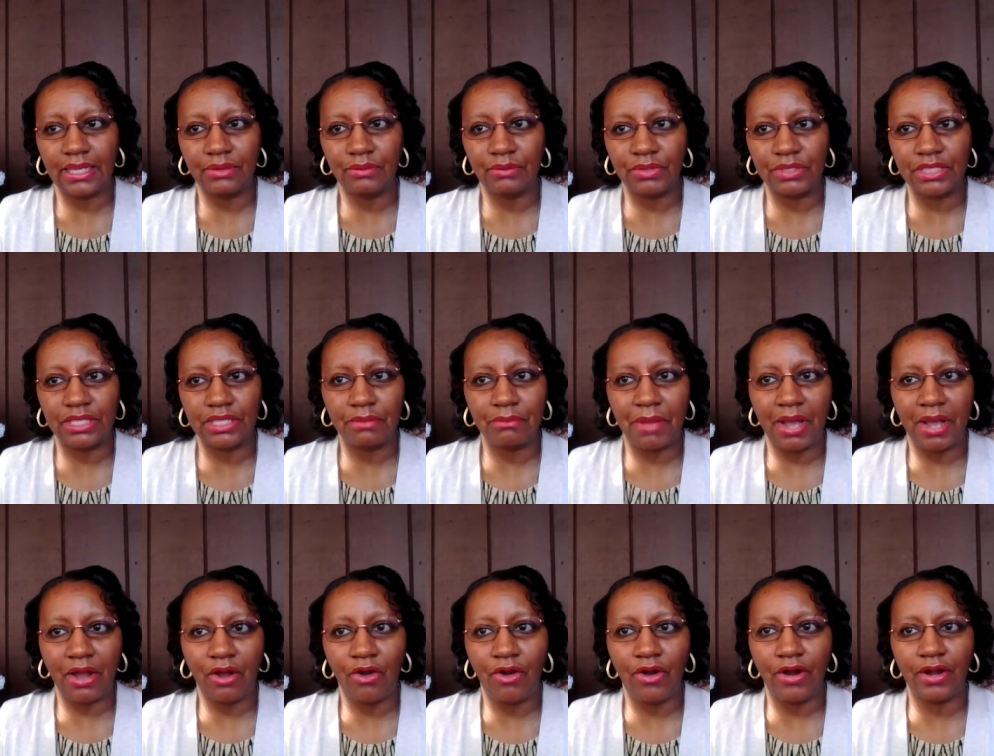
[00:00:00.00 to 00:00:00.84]
within
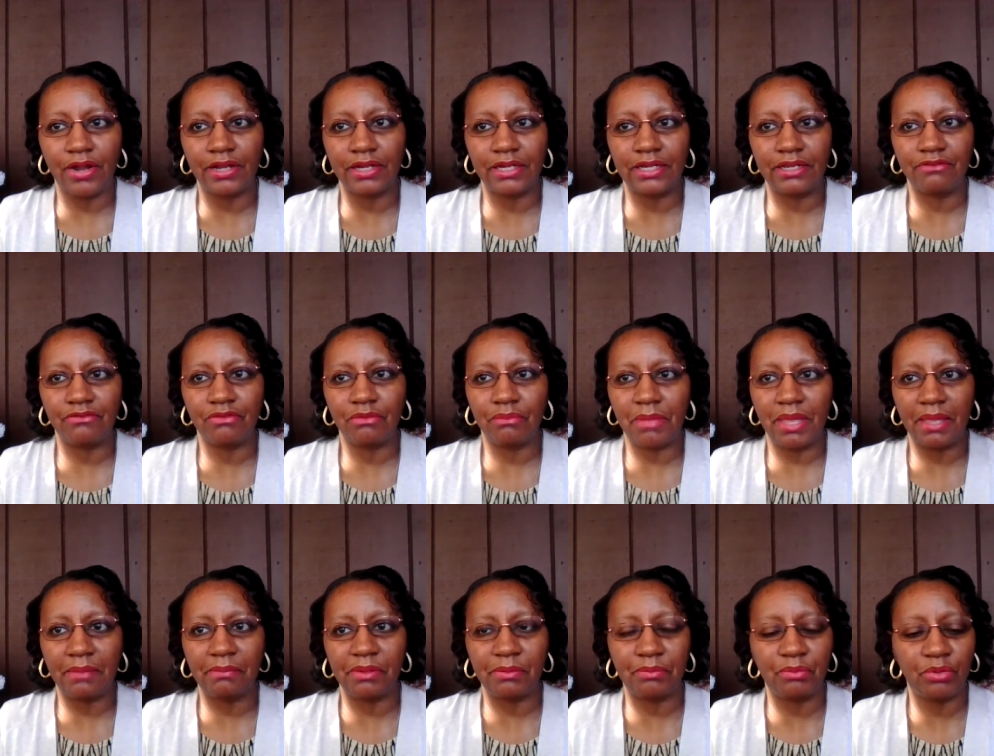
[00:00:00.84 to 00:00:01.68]
my heart and even
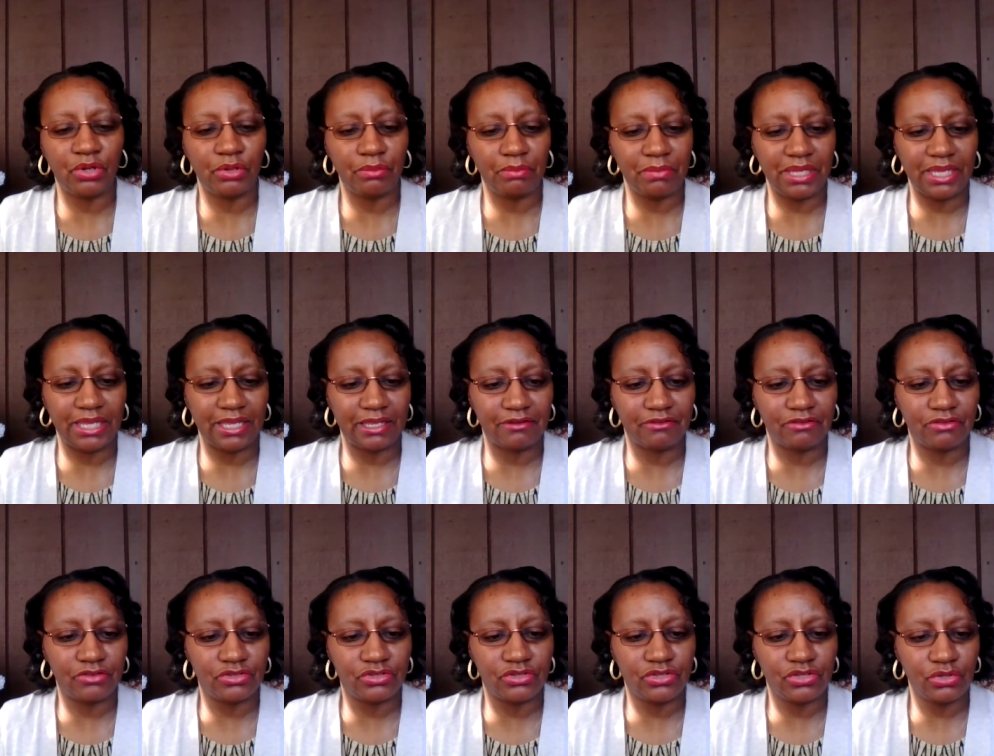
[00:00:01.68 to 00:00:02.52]
maybe put me
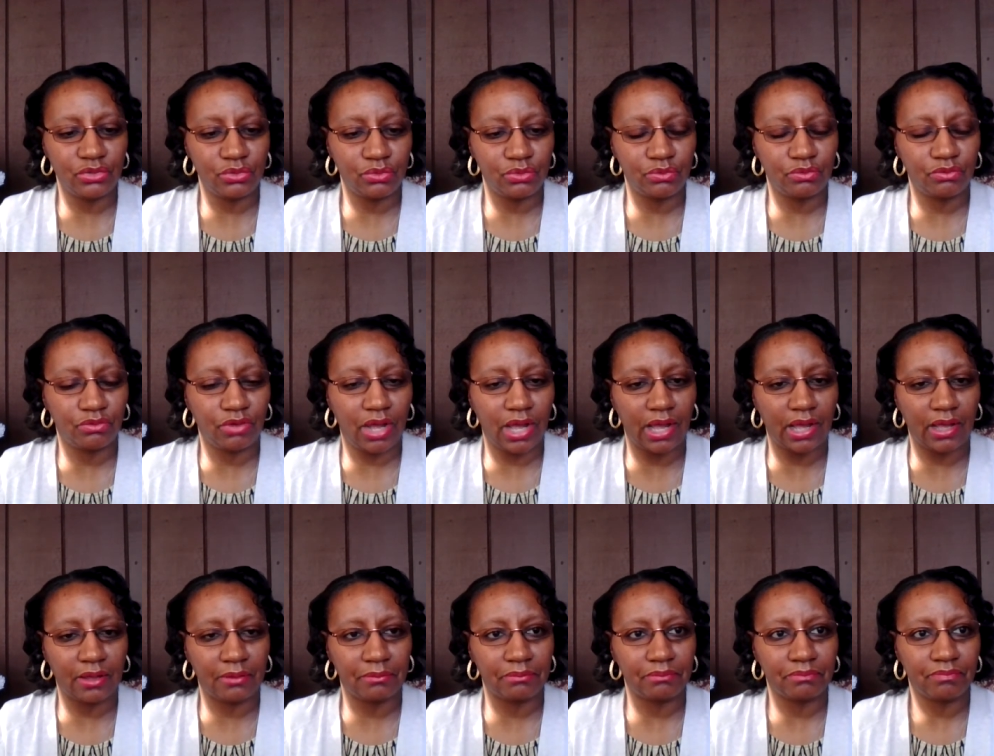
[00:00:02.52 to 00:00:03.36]
into
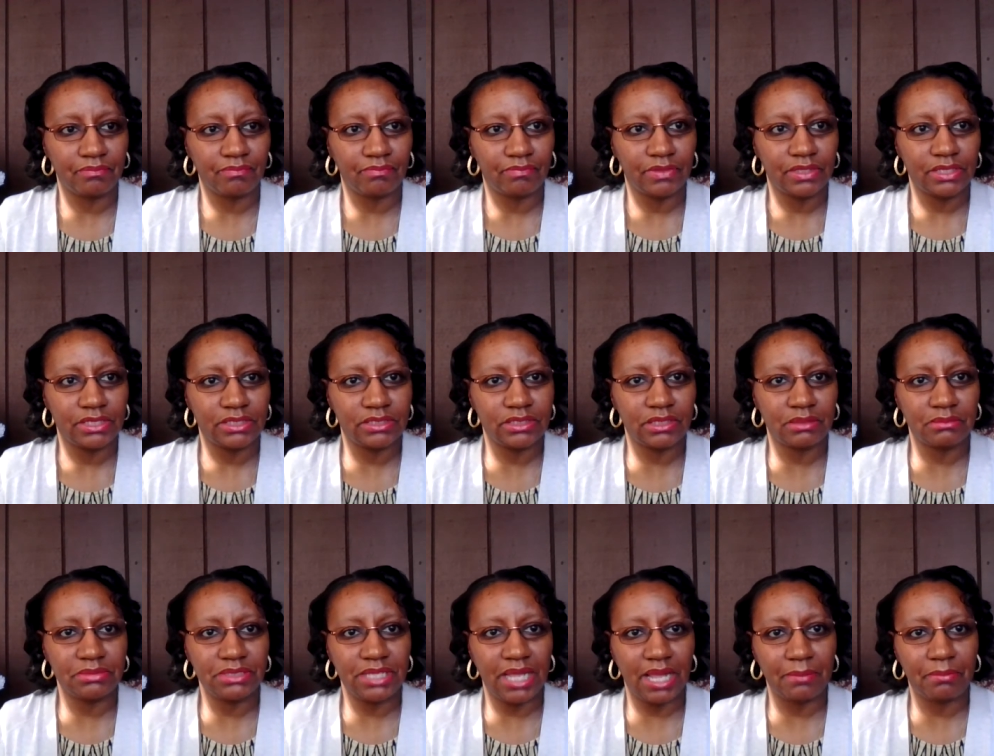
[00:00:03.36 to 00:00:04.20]
um,
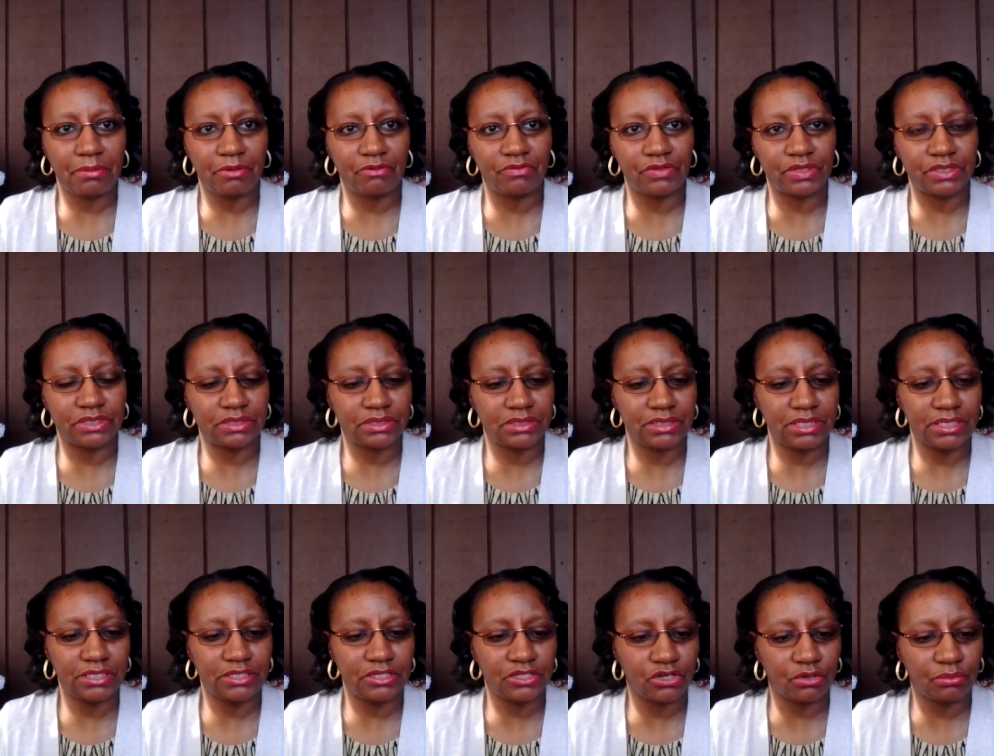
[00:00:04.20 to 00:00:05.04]
some type of
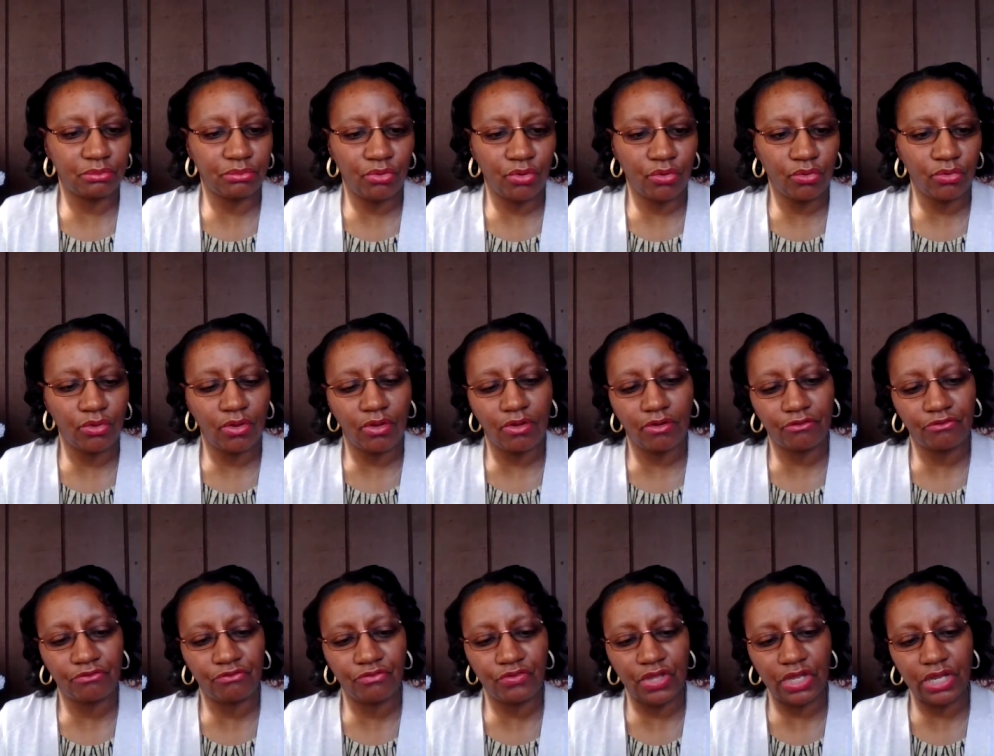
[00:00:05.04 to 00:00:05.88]
extended or
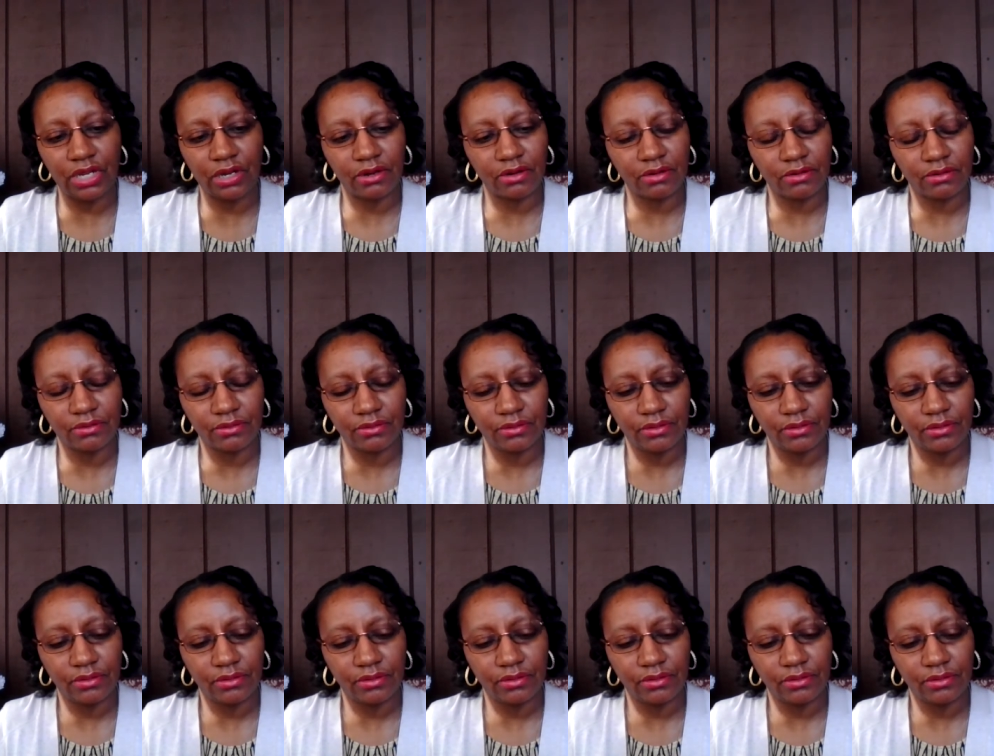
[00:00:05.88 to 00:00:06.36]
prolonged fear.